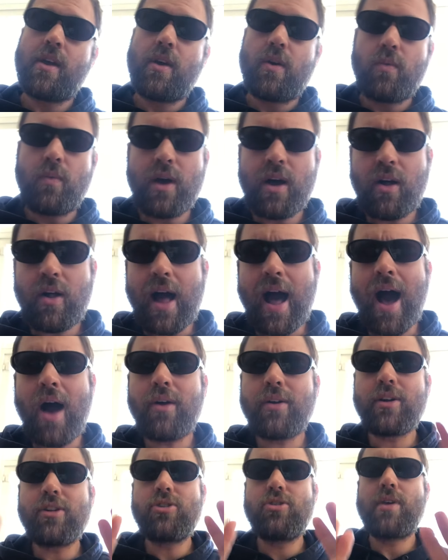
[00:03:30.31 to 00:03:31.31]
Well, how
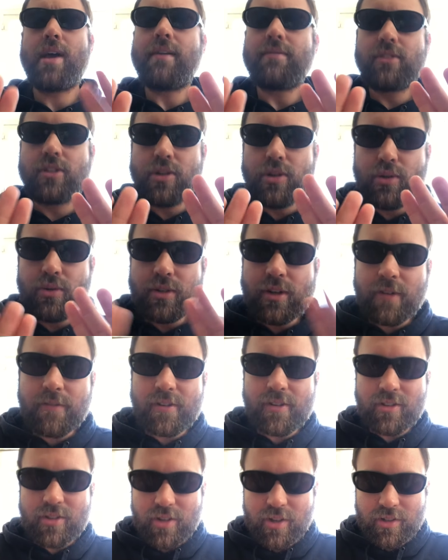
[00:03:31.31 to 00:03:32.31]
could you have two
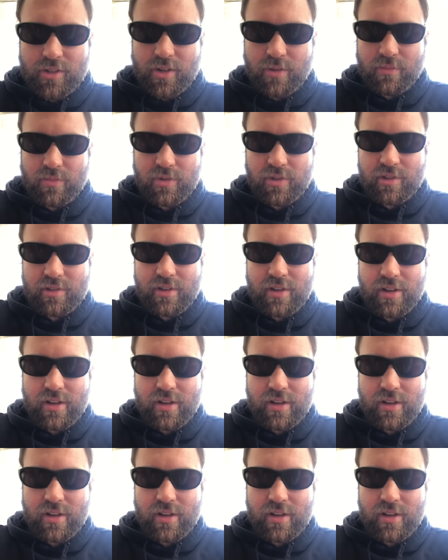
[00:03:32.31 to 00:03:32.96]
different systems,